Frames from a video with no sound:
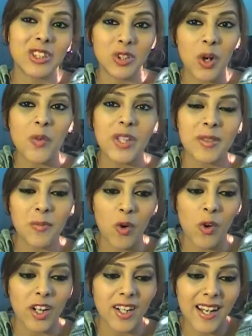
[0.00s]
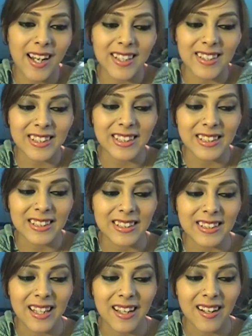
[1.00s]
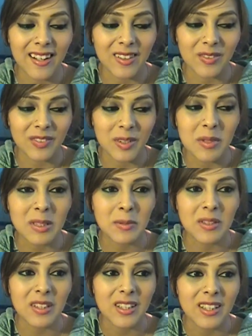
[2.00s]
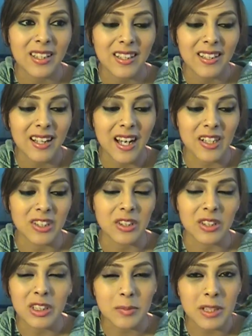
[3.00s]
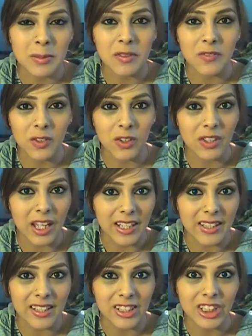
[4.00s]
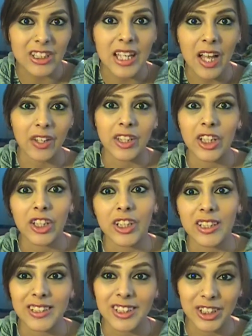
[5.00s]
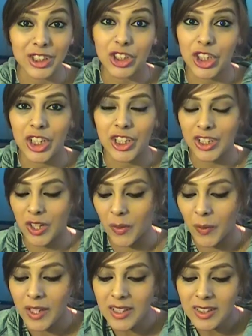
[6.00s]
growing more, and she's it just makes me feel like she's healthier and she's good, you know.